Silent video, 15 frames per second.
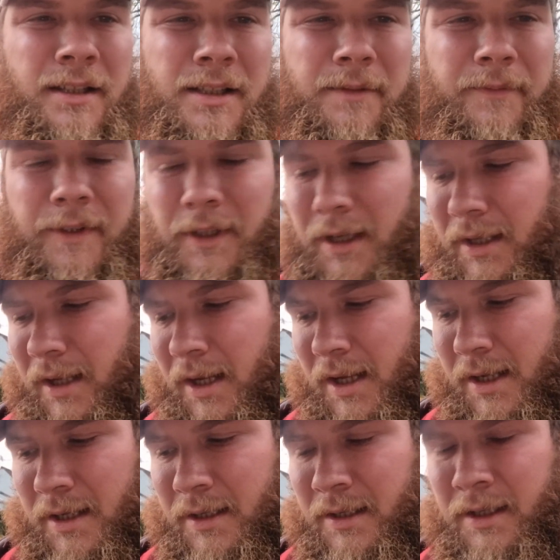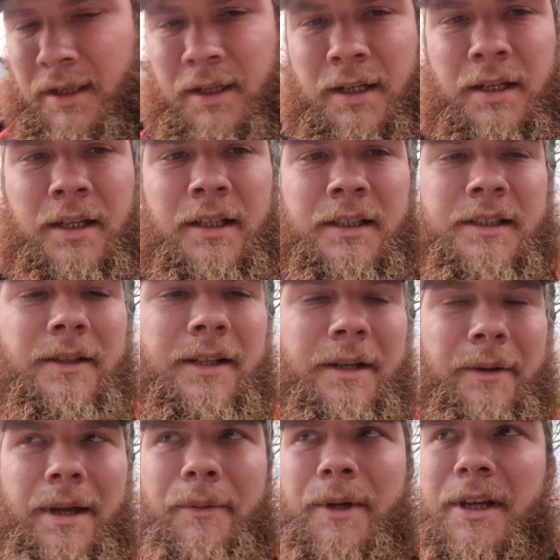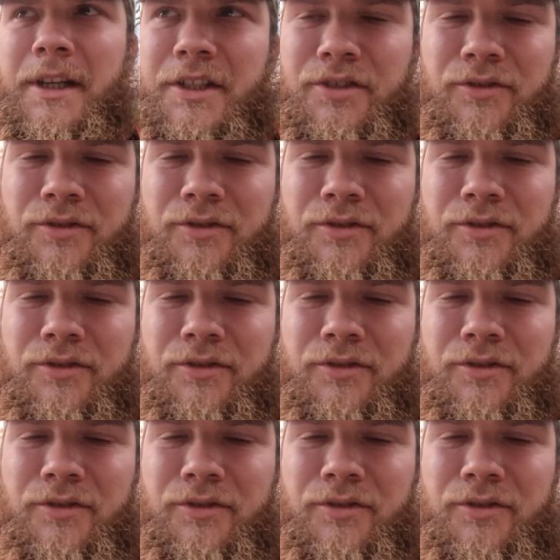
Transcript: something like that. So anyway, we're going to